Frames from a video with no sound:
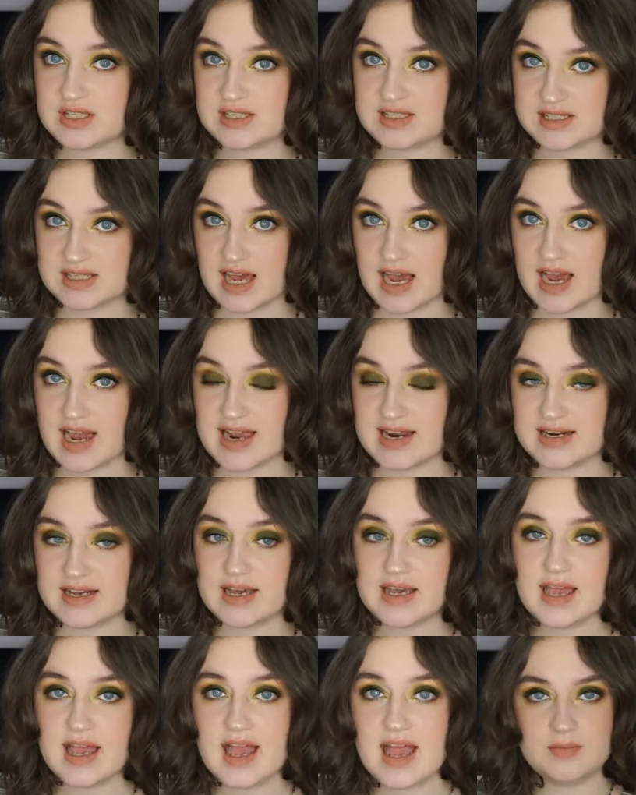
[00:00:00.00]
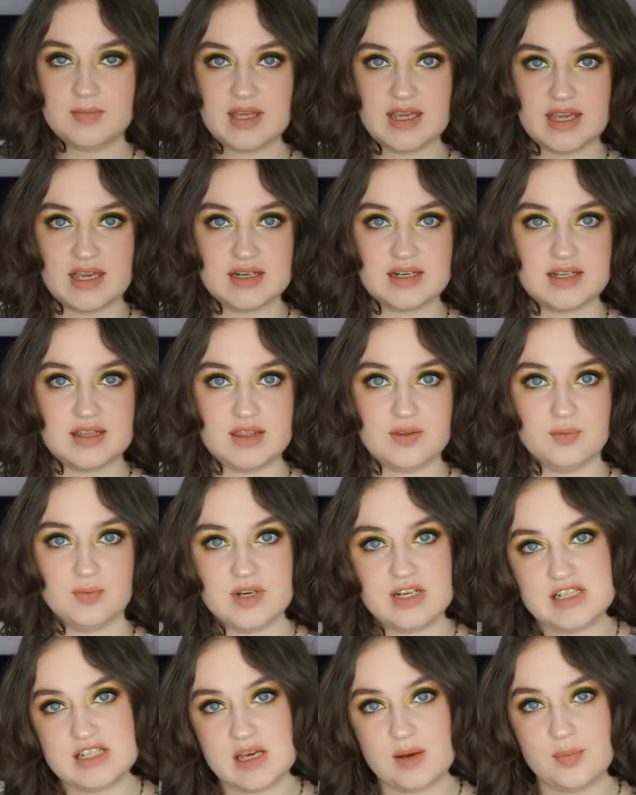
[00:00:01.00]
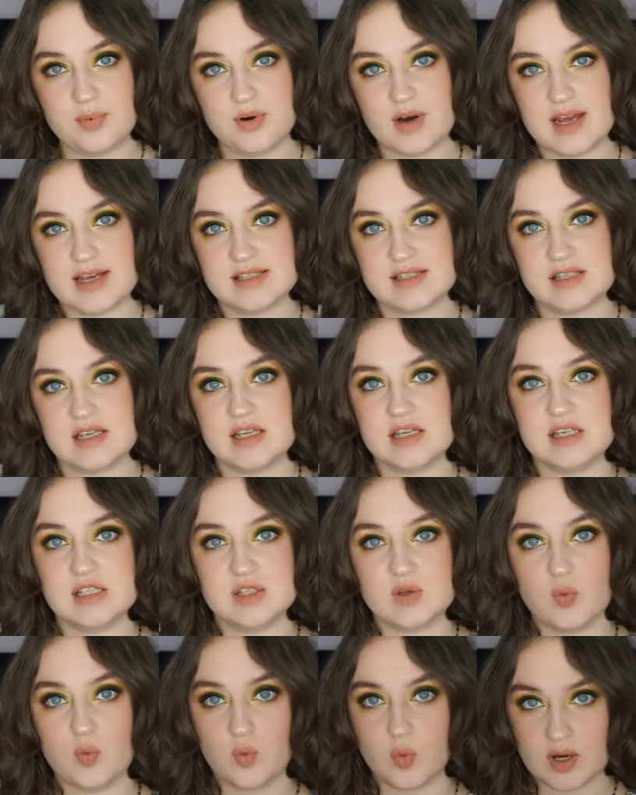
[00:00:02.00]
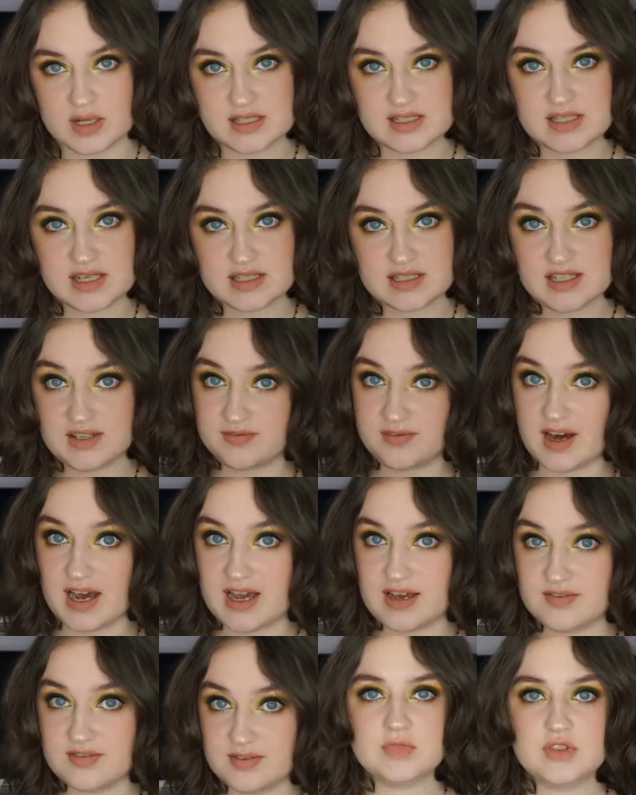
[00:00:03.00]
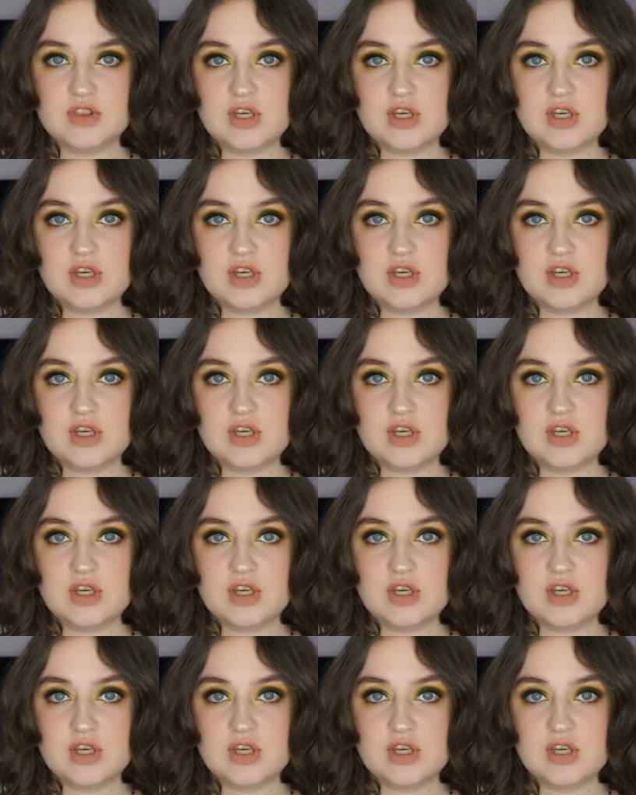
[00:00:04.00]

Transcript: inside, and the retail price is $165.